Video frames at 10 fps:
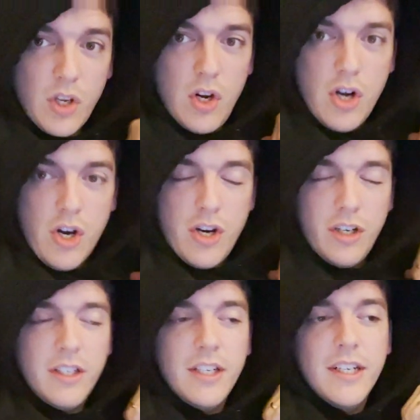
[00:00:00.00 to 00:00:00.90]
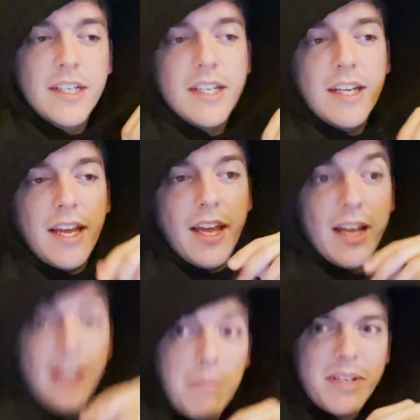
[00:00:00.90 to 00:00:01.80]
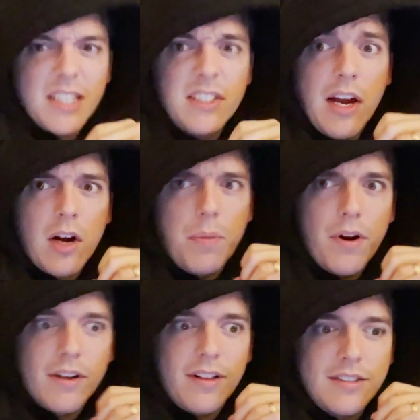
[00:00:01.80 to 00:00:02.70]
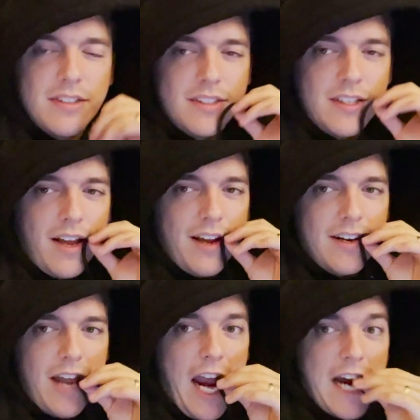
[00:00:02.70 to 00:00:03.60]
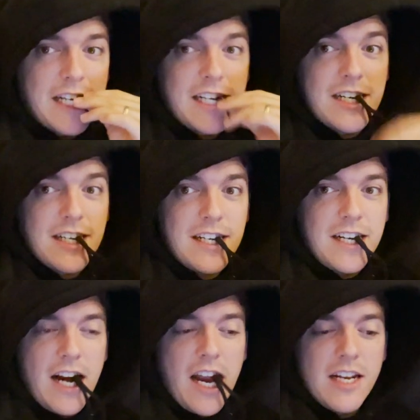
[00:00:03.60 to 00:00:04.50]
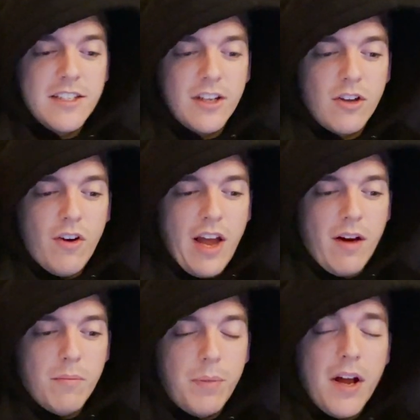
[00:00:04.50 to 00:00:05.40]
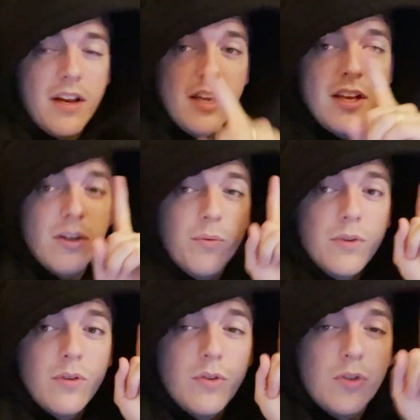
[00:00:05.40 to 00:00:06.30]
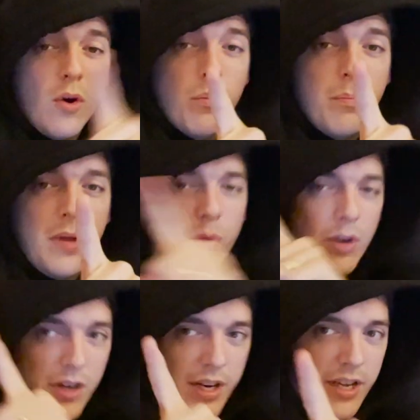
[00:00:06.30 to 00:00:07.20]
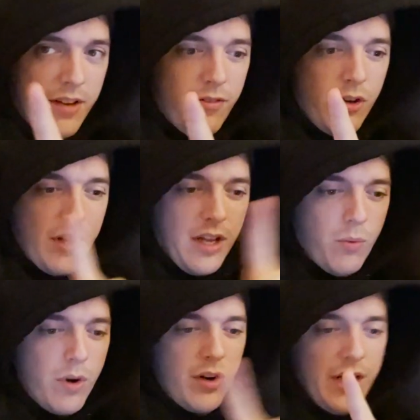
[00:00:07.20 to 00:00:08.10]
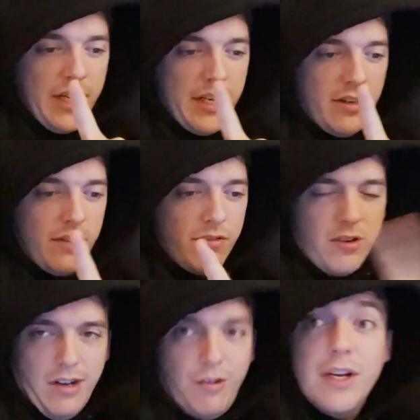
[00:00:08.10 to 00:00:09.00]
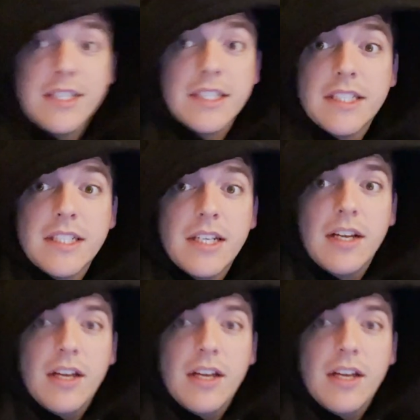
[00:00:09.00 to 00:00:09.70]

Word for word: And I'm about to tear apart our closet tonight instead of going out. But don't be worried if you're like worried for any reason.